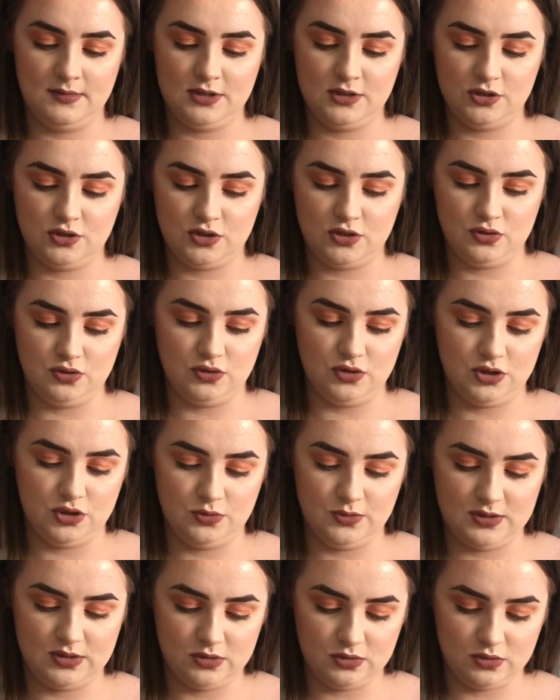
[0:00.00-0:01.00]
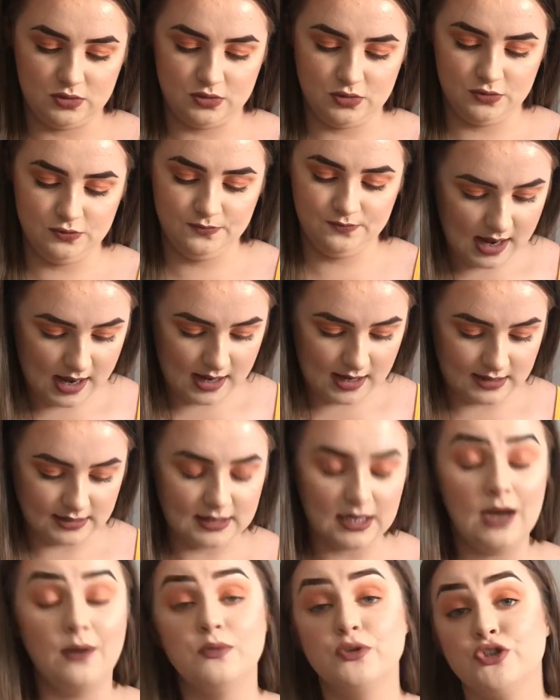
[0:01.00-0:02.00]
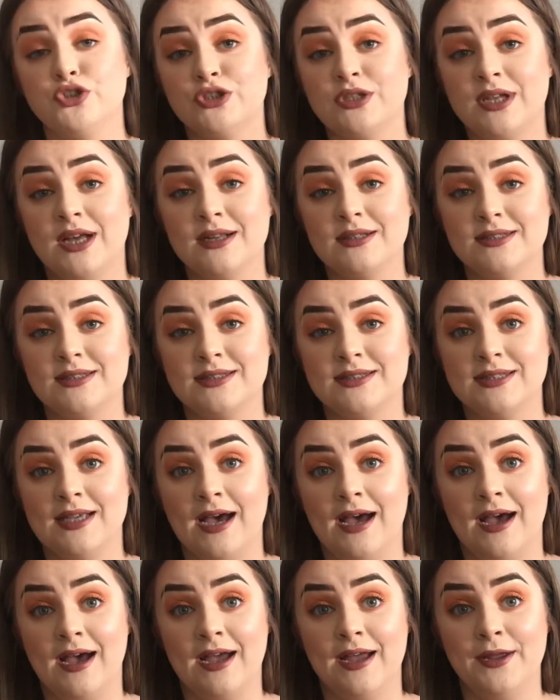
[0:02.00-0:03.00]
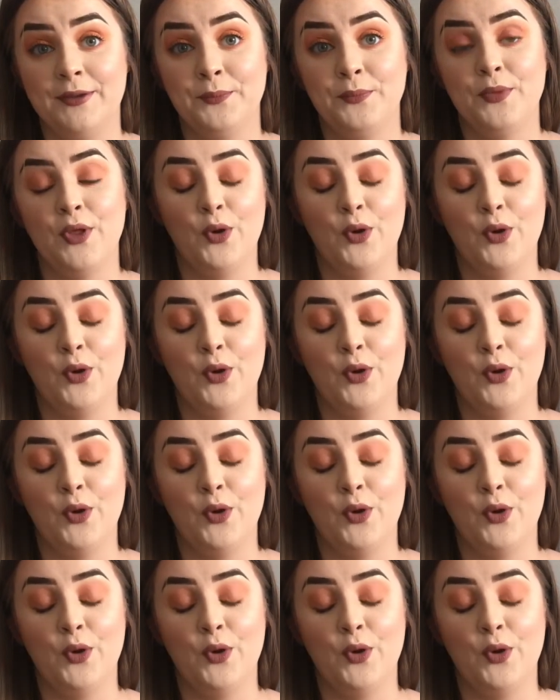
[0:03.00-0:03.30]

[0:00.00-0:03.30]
Just undo it all. And I would just like to say,